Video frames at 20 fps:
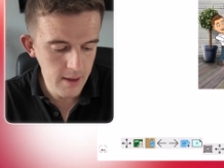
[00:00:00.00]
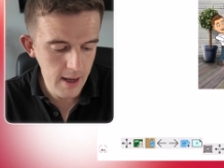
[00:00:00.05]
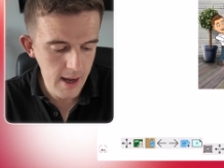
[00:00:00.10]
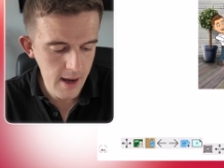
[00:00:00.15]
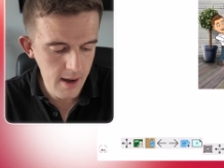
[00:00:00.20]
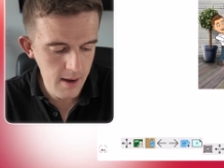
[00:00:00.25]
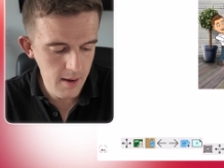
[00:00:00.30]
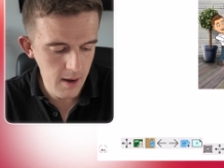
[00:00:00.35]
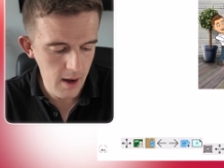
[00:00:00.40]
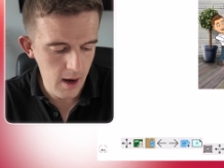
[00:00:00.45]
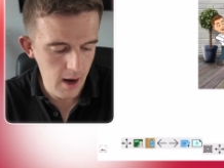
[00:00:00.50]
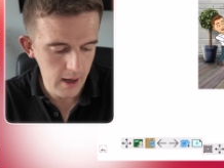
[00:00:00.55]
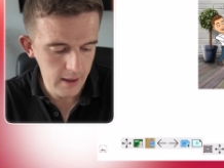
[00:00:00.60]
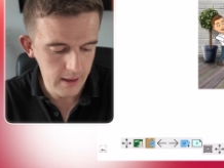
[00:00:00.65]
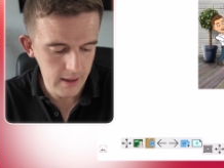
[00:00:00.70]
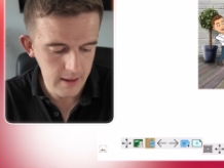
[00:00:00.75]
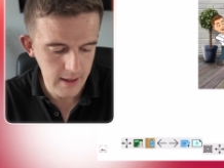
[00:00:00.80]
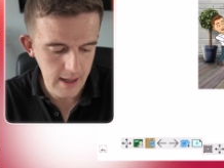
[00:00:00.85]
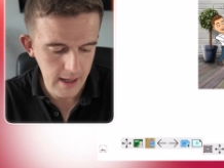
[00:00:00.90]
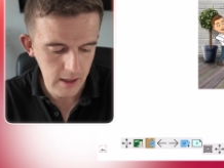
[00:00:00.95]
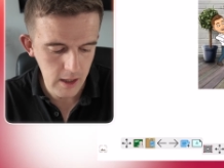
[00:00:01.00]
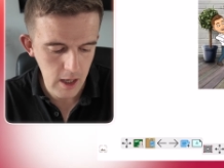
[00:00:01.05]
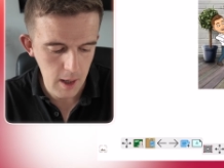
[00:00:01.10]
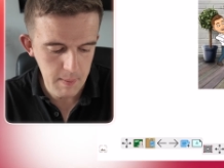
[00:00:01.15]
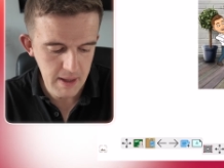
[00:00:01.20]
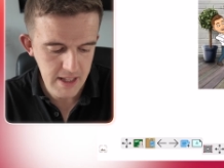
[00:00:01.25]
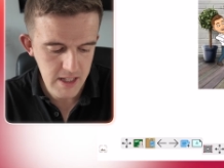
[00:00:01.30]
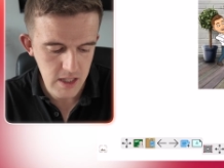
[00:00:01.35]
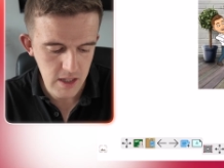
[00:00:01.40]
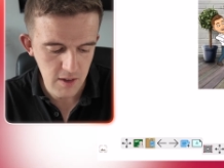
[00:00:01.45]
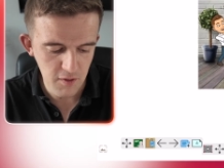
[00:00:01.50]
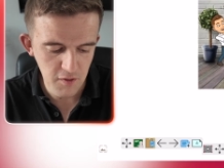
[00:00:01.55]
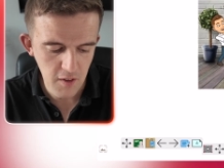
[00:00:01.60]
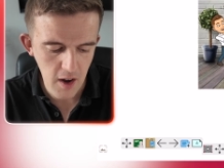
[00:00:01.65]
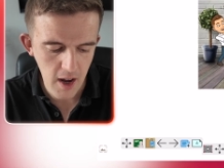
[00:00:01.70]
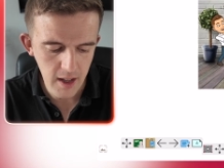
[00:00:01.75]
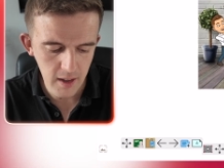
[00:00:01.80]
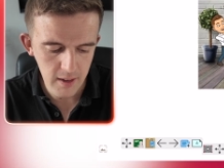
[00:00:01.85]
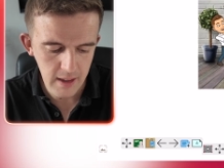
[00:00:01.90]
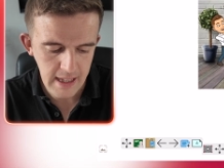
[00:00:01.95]
that, I can then come into the
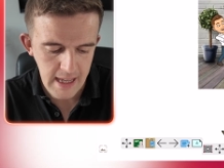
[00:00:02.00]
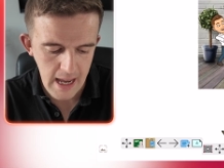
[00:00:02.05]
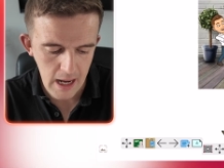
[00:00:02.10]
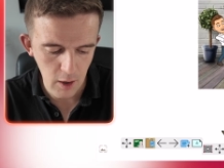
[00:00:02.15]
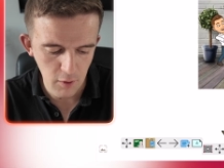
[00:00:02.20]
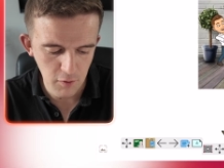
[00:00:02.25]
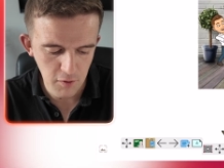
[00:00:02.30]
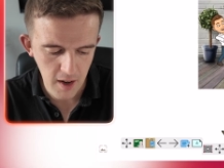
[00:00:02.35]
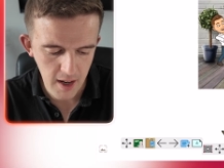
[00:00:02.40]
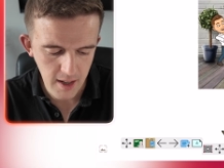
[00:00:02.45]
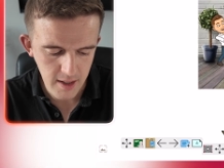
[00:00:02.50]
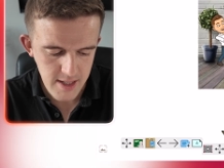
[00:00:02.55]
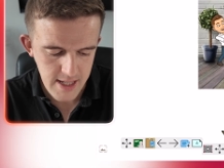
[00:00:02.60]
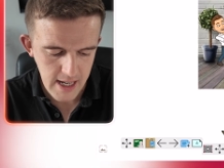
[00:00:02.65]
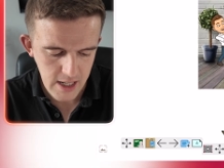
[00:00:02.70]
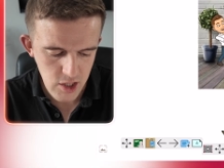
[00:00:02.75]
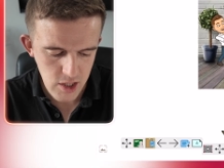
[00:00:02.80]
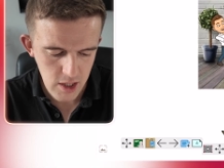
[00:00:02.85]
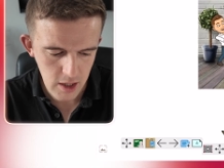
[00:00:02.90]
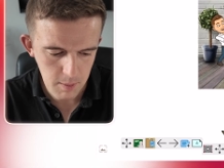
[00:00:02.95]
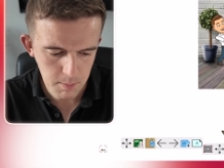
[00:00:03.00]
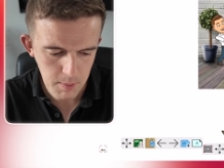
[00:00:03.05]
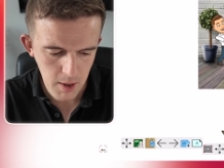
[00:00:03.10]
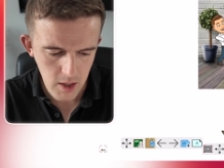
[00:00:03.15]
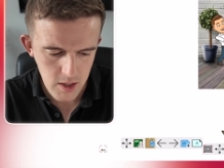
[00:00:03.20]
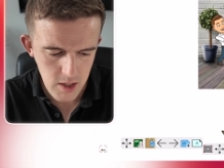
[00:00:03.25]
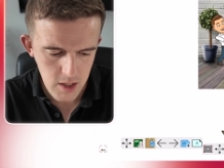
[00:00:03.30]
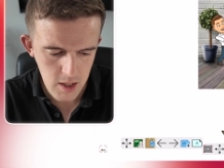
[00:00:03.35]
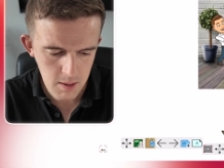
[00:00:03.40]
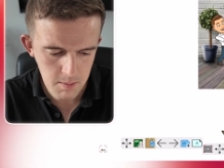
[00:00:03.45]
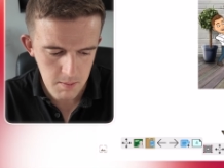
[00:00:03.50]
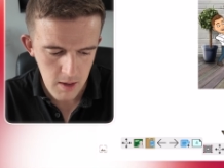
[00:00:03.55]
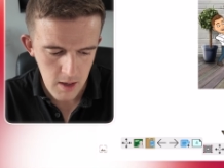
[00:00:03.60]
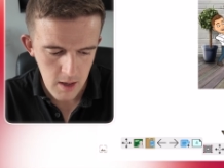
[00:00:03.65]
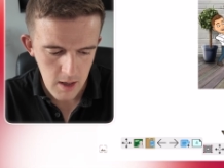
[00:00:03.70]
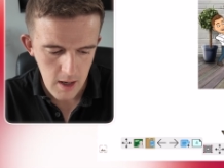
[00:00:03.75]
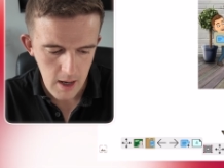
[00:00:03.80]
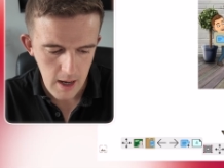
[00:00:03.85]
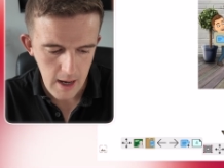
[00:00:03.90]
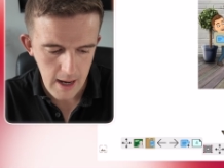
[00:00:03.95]
file, the yellow file section at the bottom,
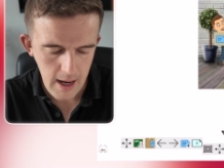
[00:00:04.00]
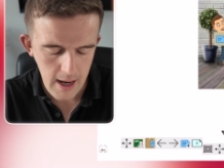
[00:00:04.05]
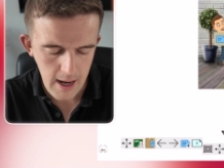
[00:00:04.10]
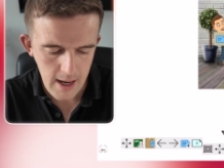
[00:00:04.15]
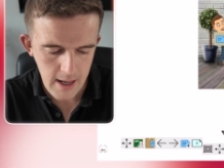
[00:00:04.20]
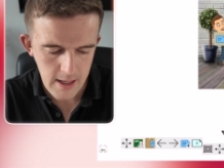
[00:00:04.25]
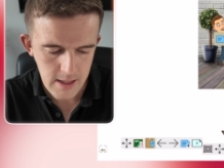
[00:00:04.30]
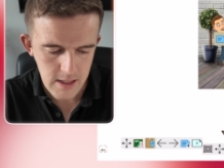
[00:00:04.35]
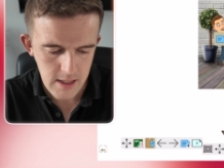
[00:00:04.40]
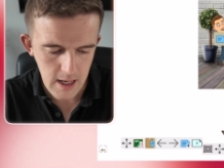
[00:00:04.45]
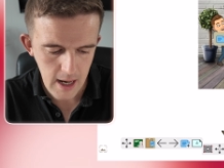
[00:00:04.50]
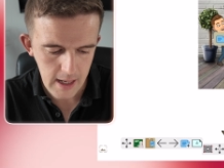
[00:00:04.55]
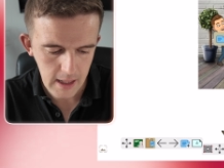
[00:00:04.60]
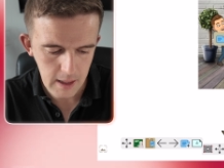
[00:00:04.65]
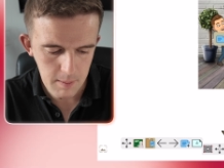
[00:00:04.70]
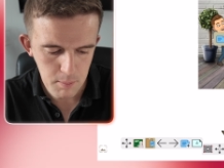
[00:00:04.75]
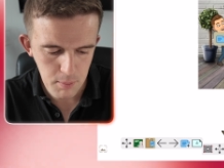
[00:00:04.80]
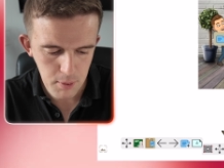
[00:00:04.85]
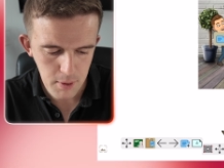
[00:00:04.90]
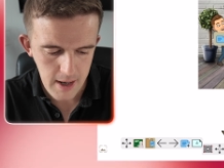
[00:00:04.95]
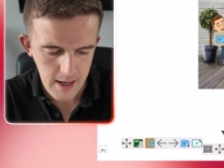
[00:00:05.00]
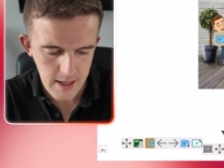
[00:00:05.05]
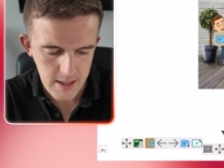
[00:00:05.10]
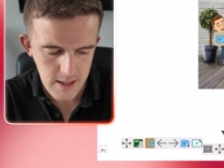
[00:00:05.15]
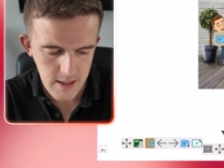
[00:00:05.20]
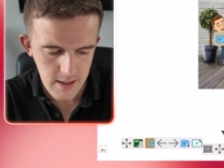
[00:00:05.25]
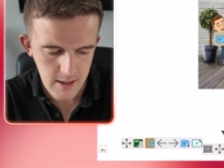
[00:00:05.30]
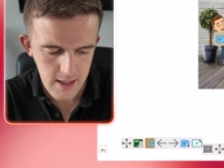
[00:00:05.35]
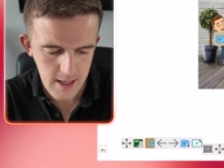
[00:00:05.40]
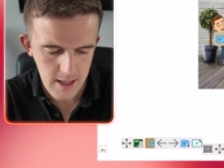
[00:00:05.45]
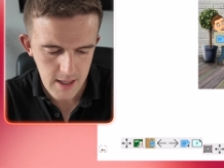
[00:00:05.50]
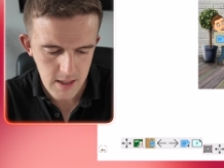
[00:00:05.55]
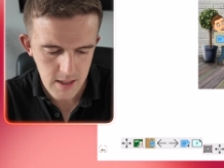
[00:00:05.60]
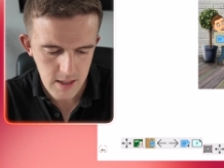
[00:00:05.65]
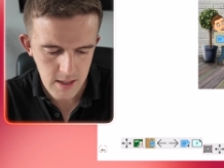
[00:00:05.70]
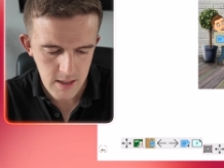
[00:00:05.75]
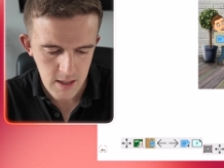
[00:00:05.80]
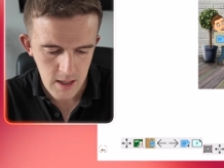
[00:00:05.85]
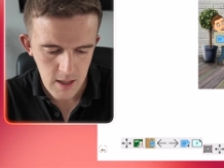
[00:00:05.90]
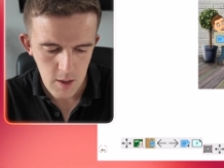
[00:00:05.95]
and I can press
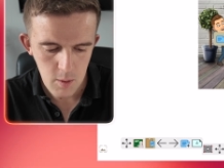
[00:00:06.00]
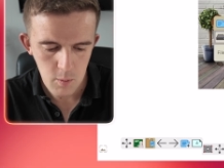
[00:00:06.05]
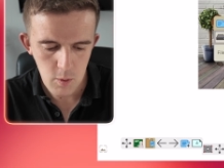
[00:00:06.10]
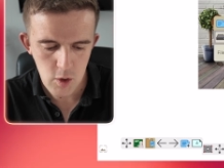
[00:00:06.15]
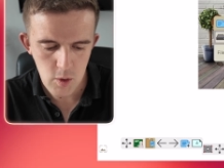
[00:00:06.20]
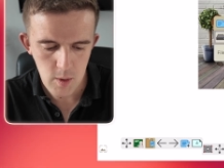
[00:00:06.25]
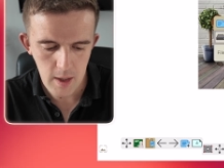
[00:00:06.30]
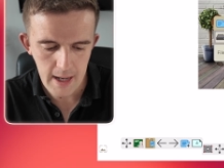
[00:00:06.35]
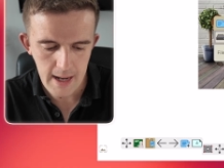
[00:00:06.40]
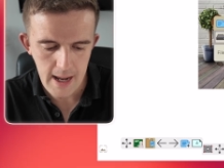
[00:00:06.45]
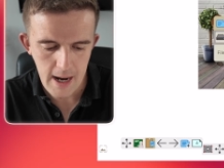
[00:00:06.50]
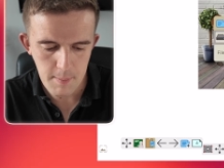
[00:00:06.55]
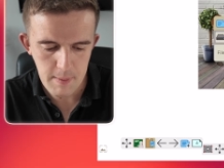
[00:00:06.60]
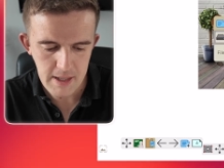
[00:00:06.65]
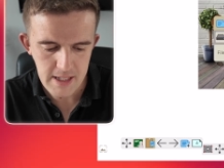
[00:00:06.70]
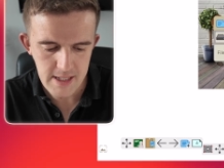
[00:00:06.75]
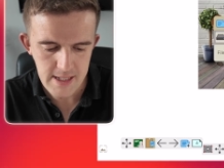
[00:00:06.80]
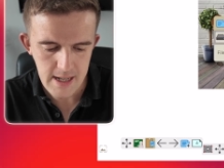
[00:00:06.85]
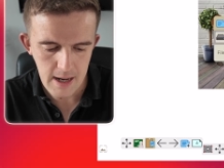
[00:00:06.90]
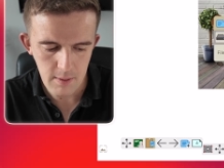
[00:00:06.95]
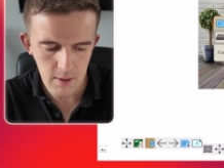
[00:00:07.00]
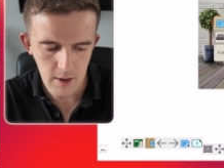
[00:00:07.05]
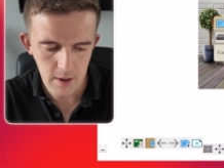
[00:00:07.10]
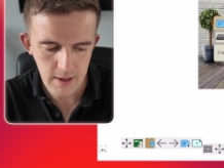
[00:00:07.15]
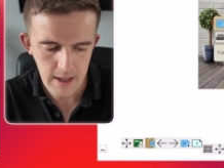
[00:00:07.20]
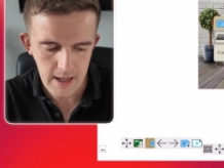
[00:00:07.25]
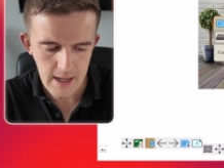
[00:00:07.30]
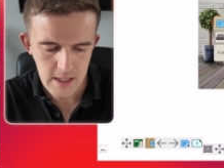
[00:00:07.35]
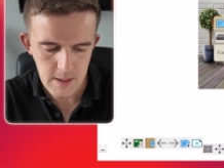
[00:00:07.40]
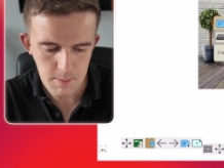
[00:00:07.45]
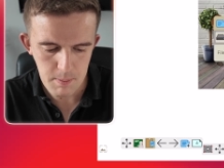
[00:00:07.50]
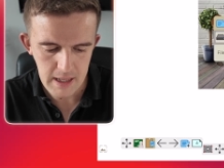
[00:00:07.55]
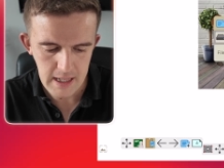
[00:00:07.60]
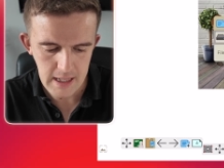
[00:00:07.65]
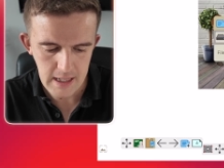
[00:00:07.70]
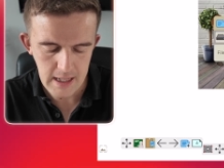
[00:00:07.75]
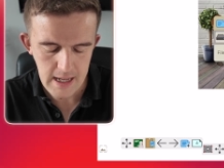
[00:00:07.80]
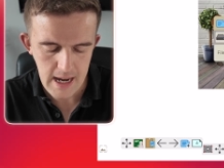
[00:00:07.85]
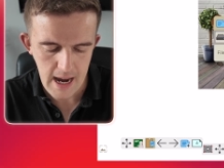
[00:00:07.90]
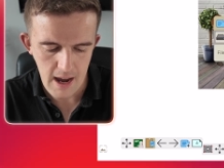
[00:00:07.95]
this, which will allow me to download it as a
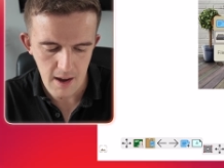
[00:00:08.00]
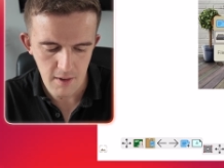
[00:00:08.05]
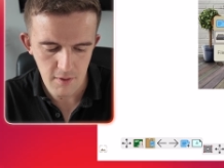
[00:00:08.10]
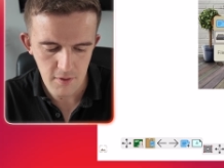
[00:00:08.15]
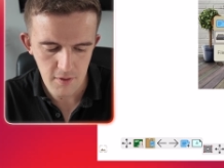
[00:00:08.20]
PDF.